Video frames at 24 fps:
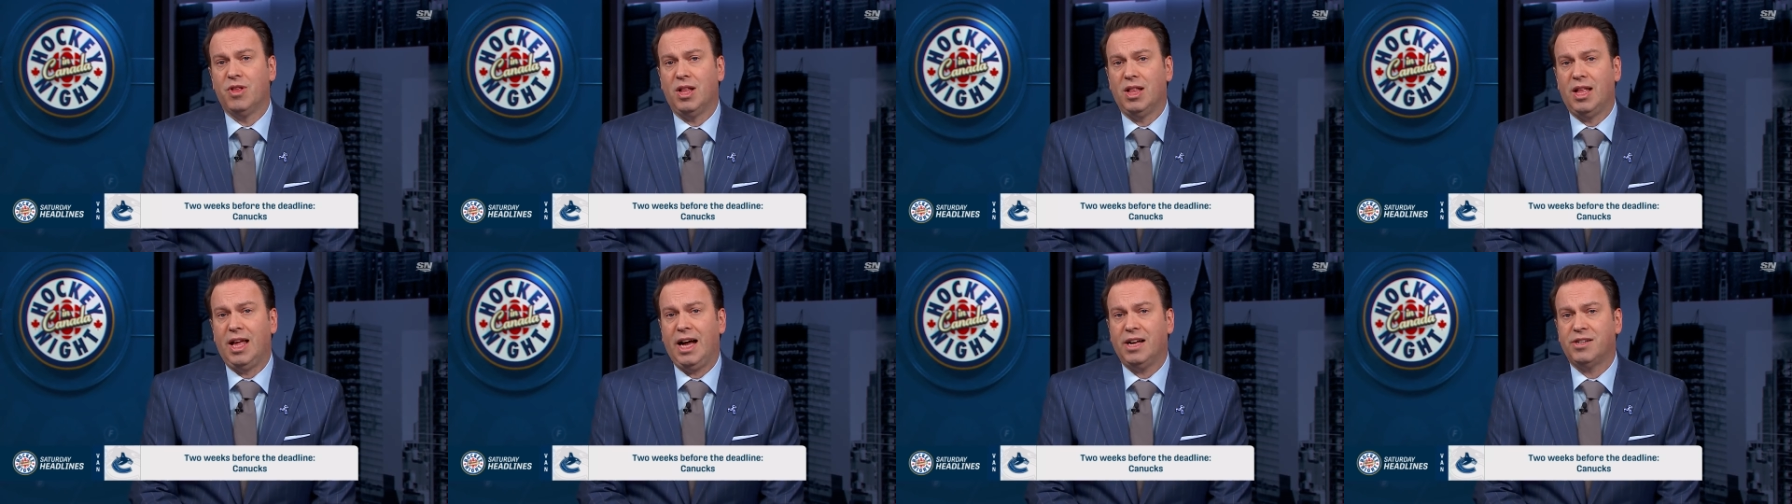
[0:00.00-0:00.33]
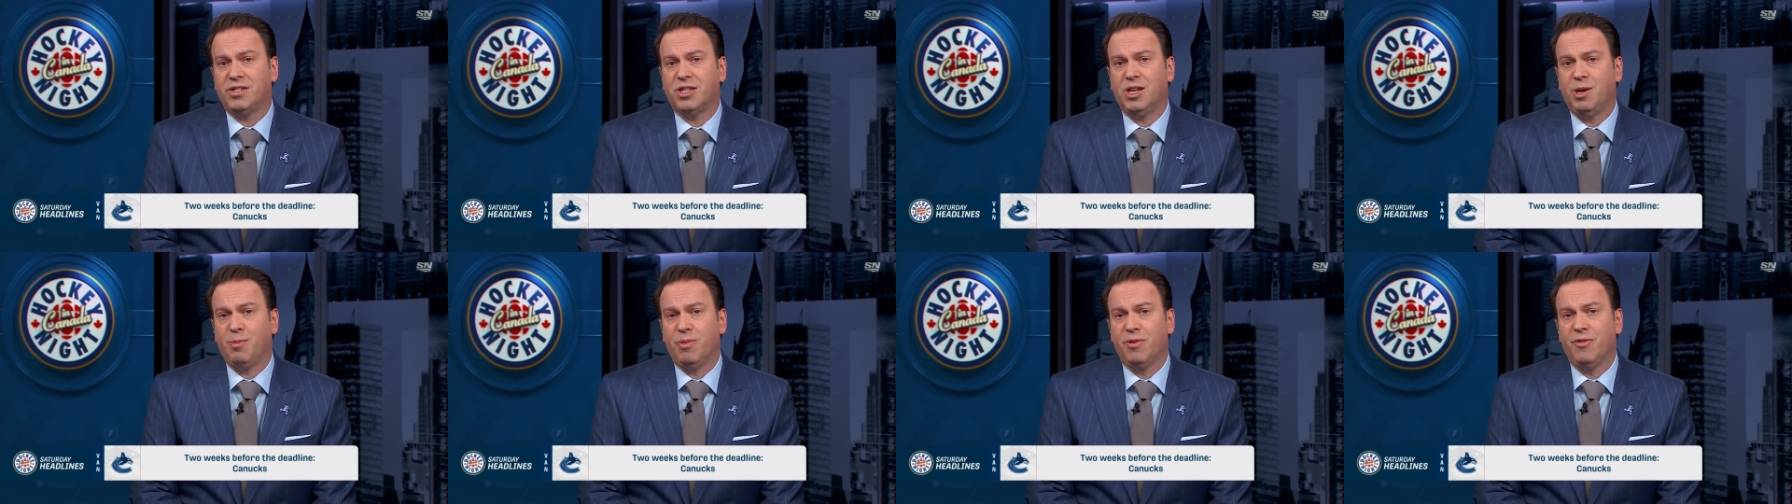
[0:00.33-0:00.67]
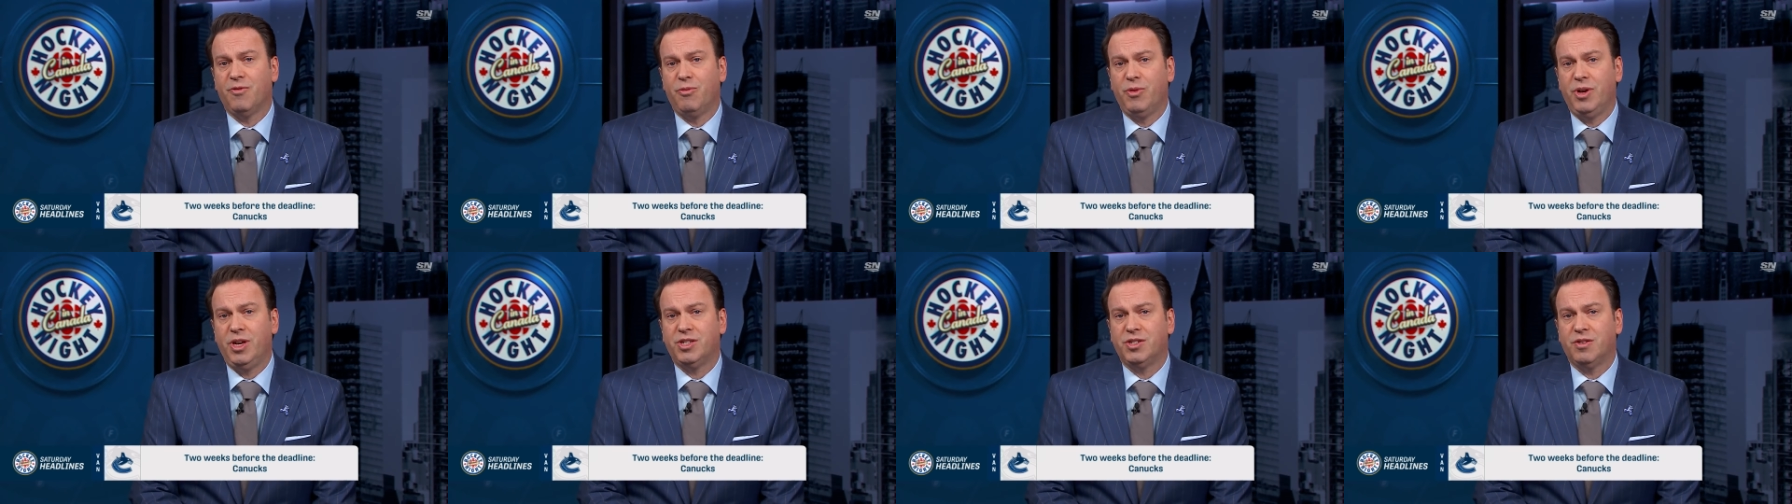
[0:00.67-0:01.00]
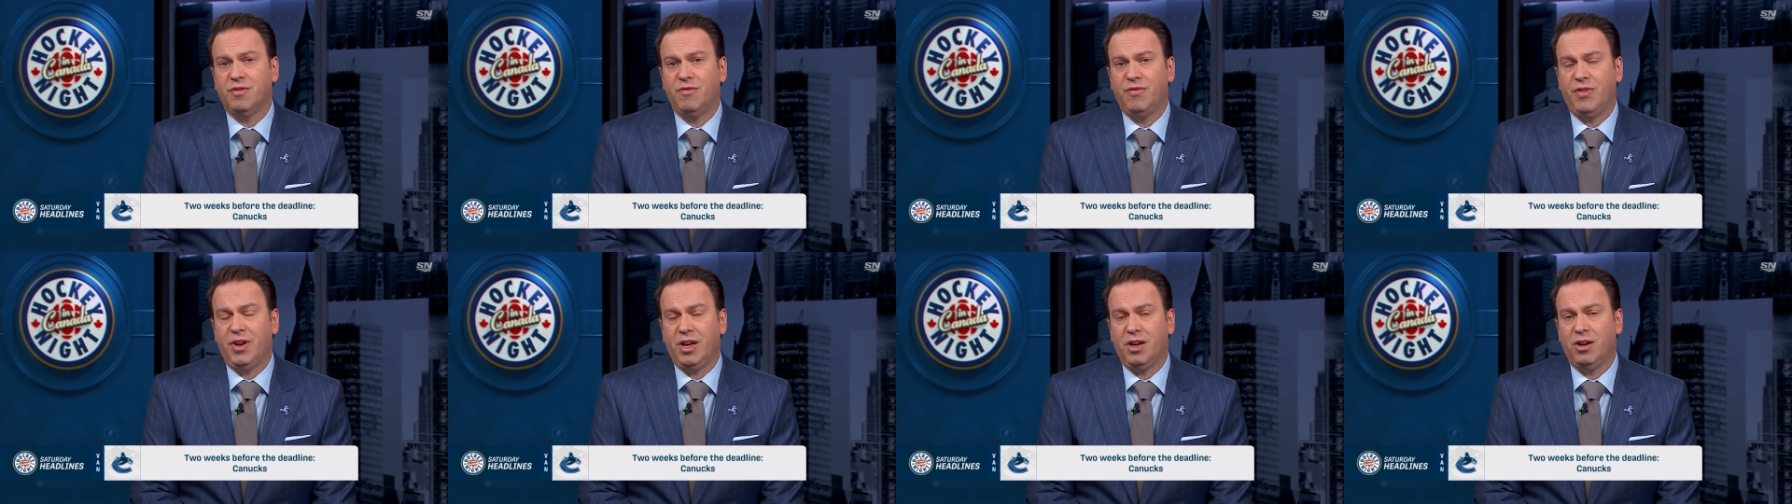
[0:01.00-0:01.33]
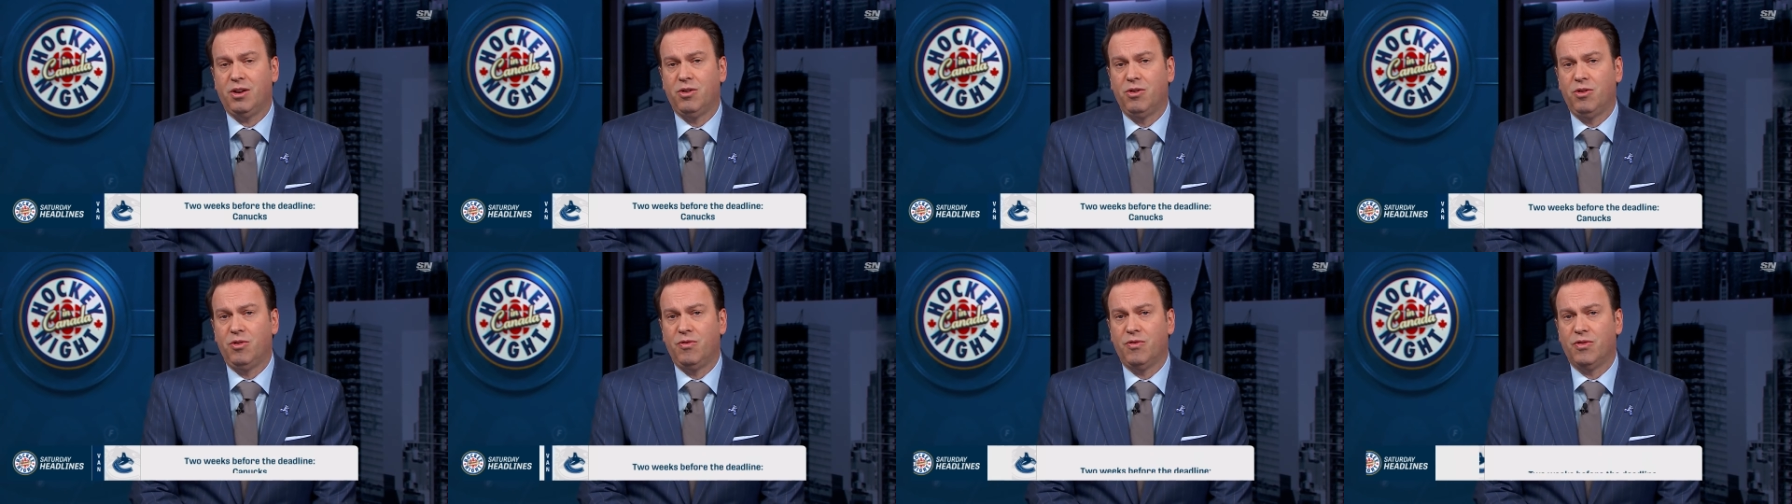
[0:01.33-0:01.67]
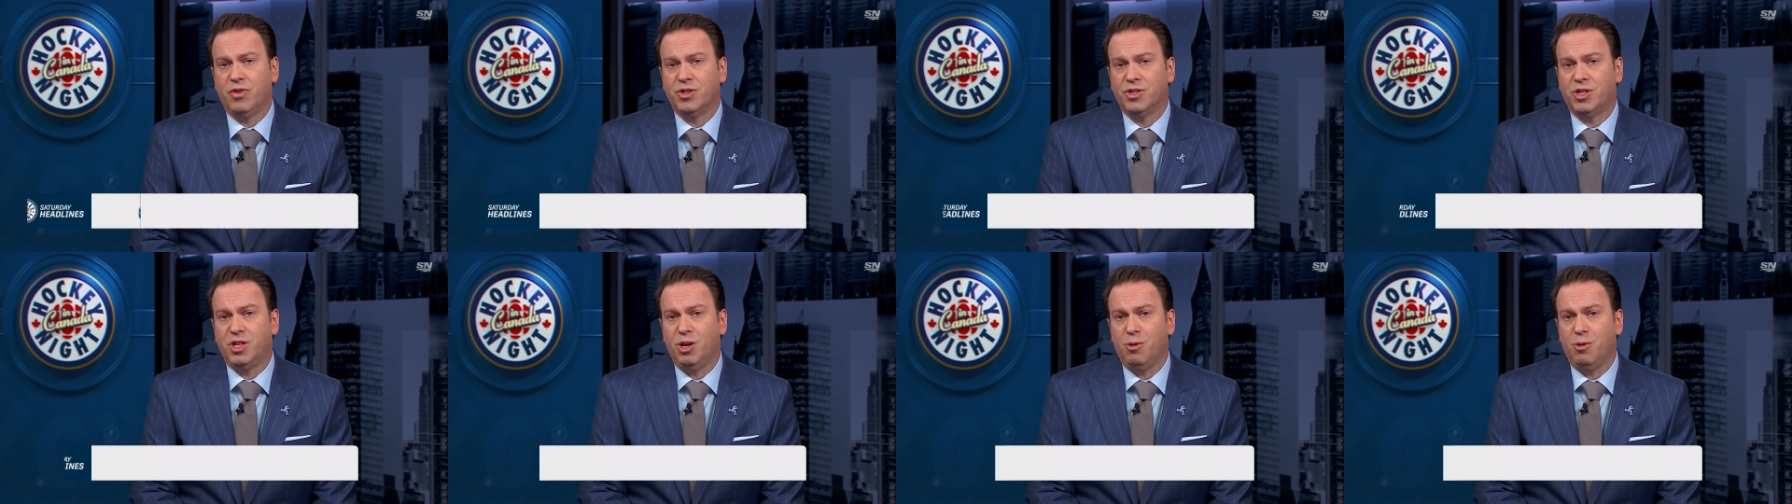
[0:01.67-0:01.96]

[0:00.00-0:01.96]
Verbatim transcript: the last couple of weeks in Vancouver is